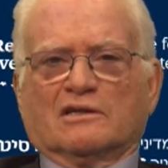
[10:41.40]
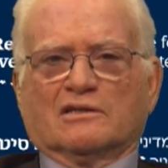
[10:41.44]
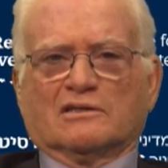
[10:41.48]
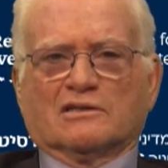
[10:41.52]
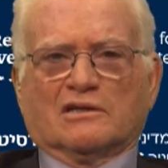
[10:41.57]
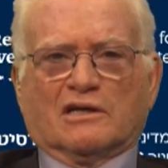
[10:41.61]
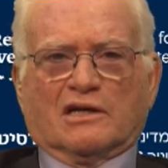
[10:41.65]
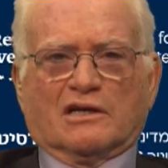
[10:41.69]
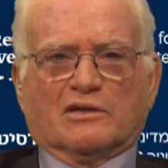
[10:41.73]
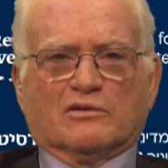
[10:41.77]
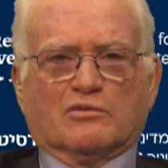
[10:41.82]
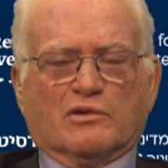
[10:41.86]

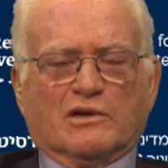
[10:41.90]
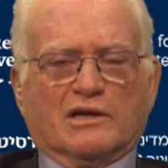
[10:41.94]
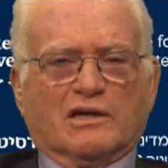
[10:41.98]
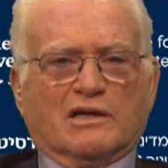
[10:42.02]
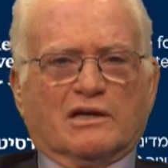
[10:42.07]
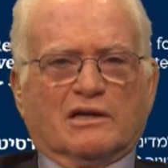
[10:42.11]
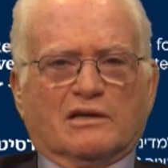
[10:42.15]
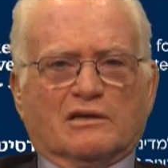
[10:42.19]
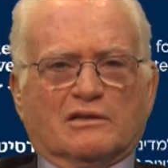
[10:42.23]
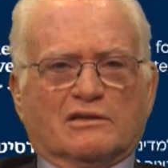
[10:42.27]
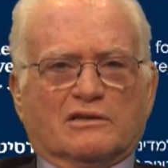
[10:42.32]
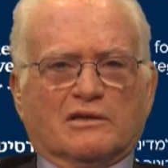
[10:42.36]
And
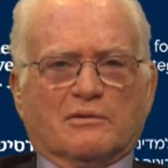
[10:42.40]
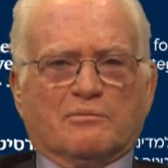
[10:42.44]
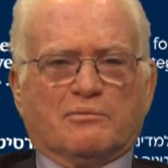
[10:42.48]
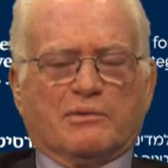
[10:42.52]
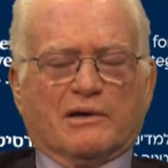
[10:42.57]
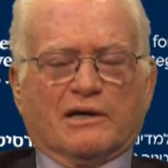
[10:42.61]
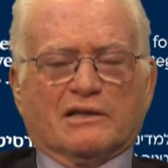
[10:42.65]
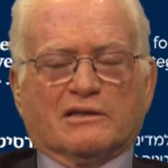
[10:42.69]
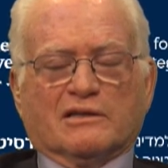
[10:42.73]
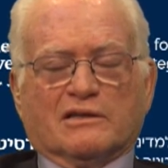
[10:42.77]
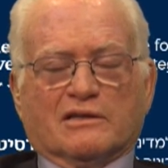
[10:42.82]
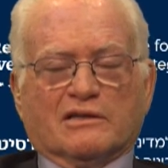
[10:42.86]
we
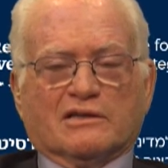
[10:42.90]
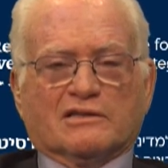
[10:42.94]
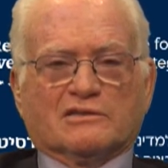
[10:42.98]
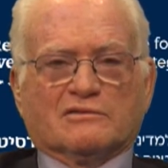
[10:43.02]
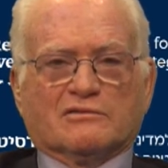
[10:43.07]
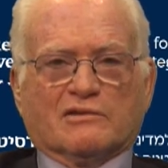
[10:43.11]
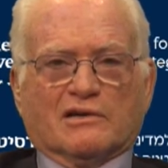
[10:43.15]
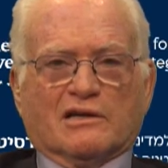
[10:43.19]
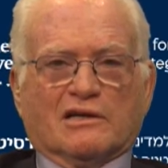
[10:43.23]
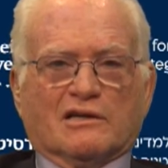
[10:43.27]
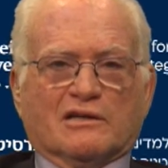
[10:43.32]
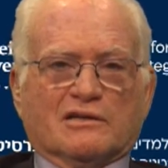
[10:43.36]
depend in
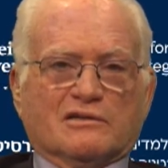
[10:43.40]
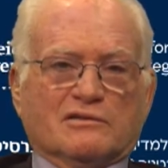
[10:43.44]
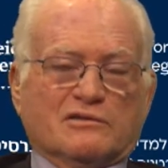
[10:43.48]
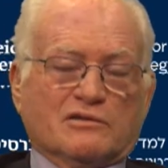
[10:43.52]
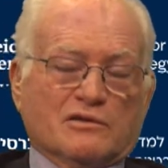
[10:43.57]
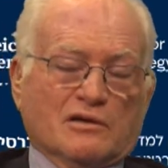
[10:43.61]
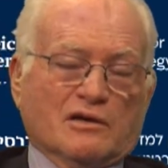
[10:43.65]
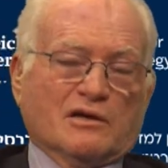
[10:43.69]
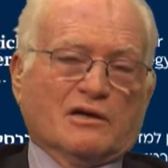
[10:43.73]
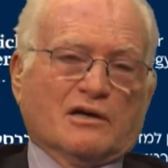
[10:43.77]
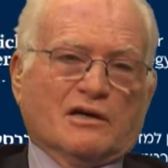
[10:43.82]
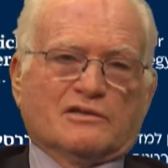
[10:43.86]
Israel, and
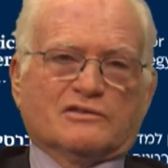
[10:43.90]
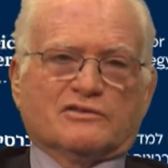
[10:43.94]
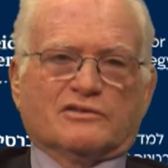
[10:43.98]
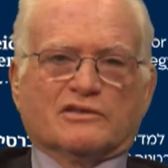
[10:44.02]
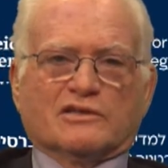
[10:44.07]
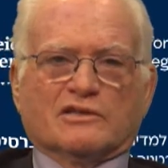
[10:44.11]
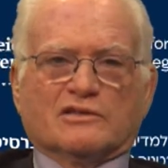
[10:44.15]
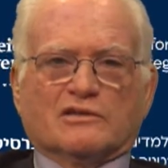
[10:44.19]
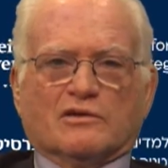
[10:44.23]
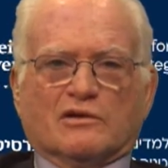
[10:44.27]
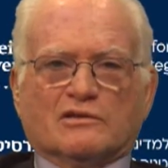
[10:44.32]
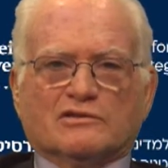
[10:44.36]
I
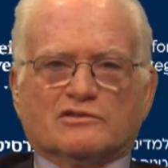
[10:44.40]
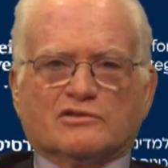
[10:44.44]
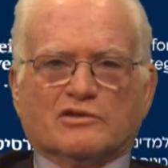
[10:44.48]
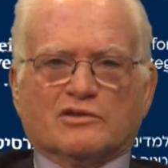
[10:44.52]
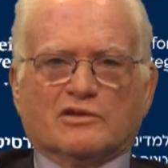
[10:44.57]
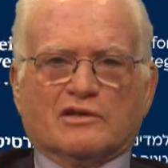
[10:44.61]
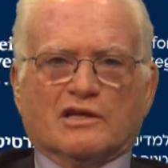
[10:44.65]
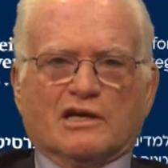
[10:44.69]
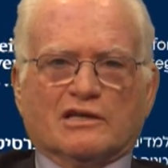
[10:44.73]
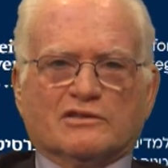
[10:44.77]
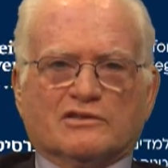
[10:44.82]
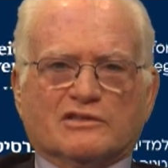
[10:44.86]
think also the
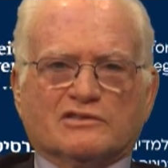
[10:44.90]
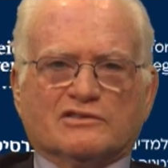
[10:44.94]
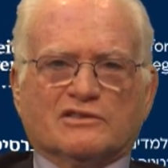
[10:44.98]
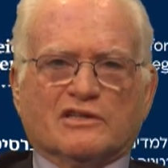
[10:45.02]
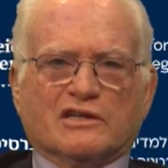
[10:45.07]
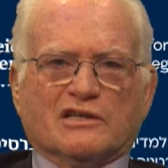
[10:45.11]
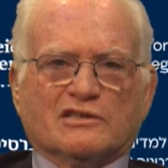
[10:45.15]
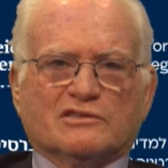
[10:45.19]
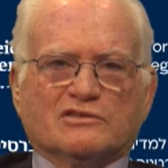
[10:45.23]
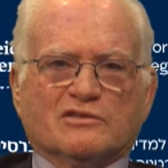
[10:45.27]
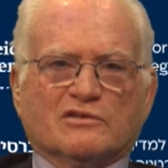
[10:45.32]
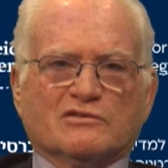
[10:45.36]
United
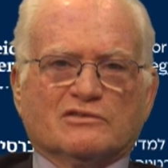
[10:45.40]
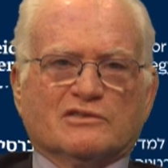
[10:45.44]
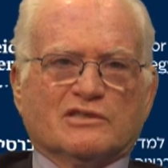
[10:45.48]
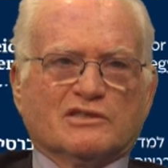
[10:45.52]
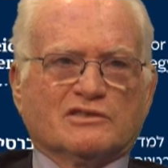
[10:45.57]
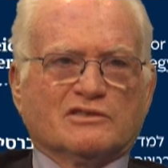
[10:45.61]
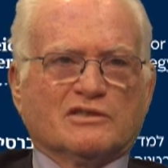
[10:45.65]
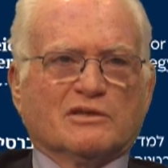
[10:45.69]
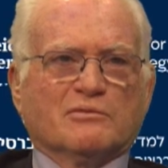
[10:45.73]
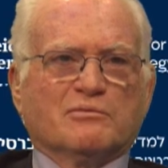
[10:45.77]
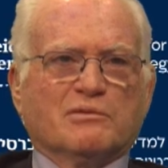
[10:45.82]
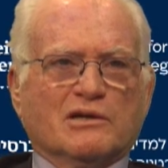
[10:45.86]
States, on the
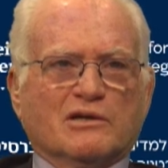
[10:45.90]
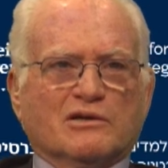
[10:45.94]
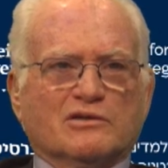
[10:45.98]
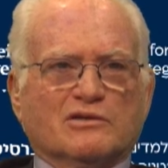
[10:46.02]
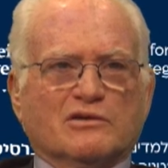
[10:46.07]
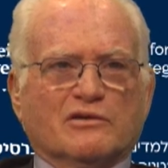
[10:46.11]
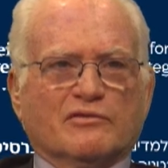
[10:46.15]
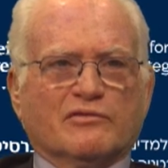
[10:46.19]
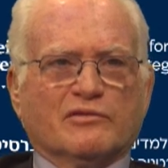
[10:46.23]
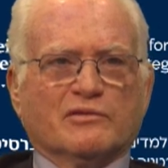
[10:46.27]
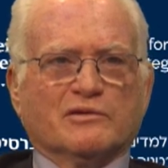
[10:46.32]
stability of the